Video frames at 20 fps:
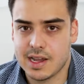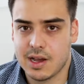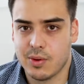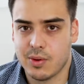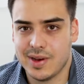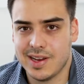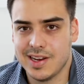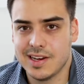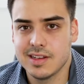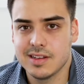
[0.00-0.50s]

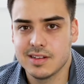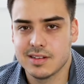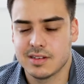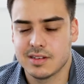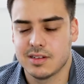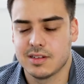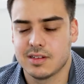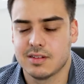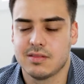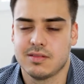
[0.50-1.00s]

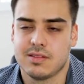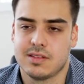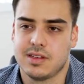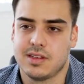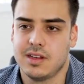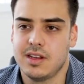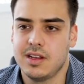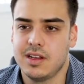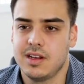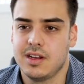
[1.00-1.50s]
awareness. Can I
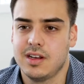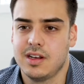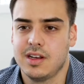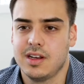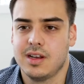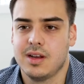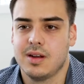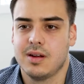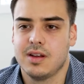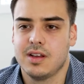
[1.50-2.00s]
say that?
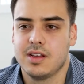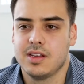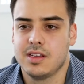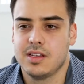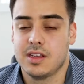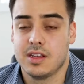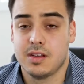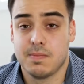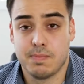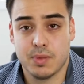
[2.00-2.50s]

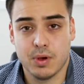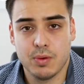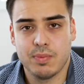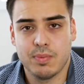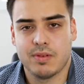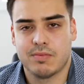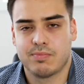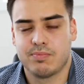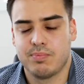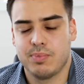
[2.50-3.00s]
So
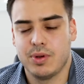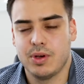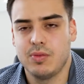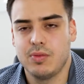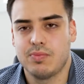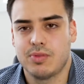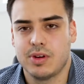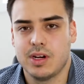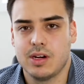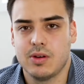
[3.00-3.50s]

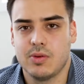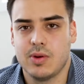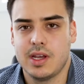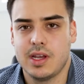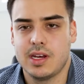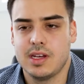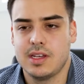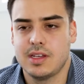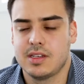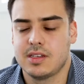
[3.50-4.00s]
build brand
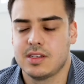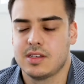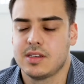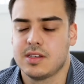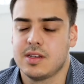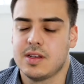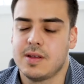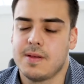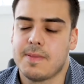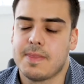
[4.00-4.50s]

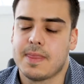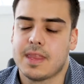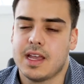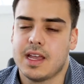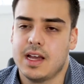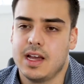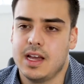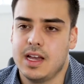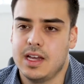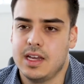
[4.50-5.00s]
awareness,
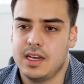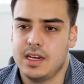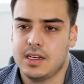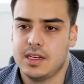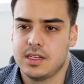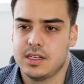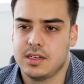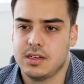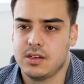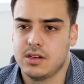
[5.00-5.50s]

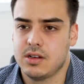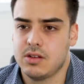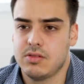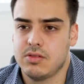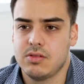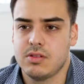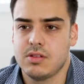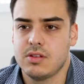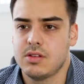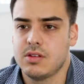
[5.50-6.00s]
and
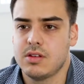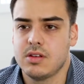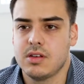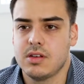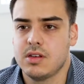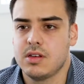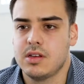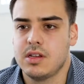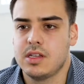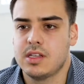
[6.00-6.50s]

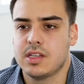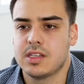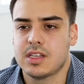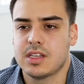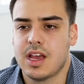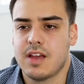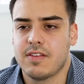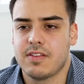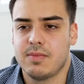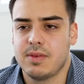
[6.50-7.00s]
it
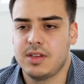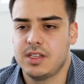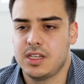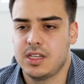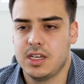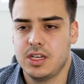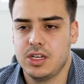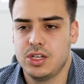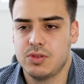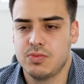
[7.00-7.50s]
doesn't have to be
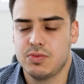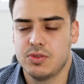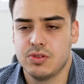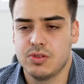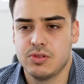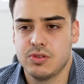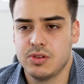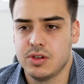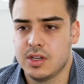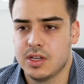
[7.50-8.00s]

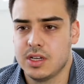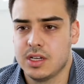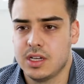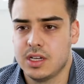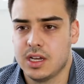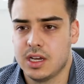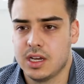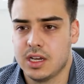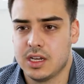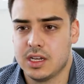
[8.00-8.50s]
tangible.
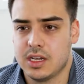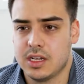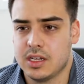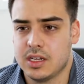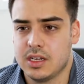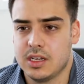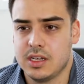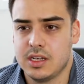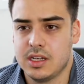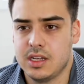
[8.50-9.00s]

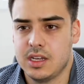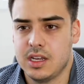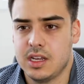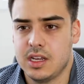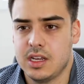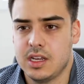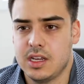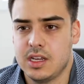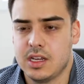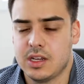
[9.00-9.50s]

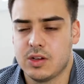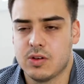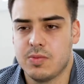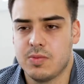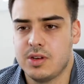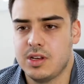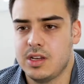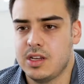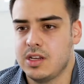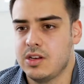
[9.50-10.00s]
It
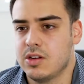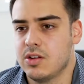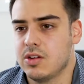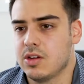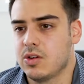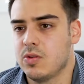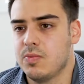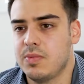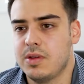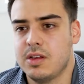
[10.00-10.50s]

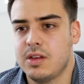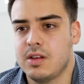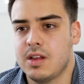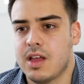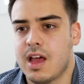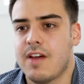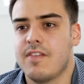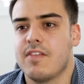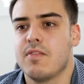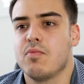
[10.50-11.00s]
could be
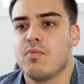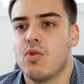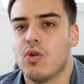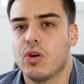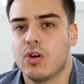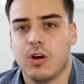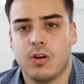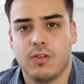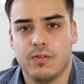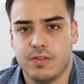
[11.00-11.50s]
having
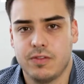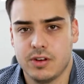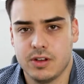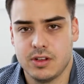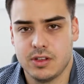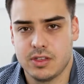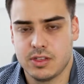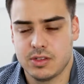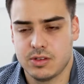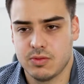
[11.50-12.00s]
more
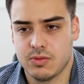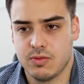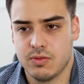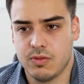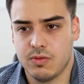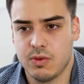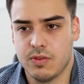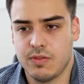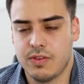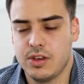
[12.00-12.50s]
confidence
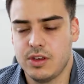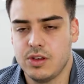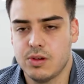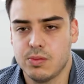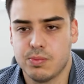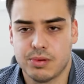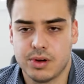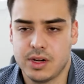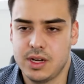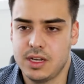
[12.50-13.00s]
within
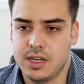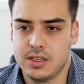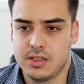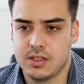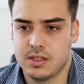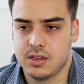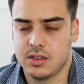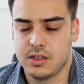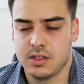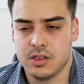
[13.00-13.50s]
your brand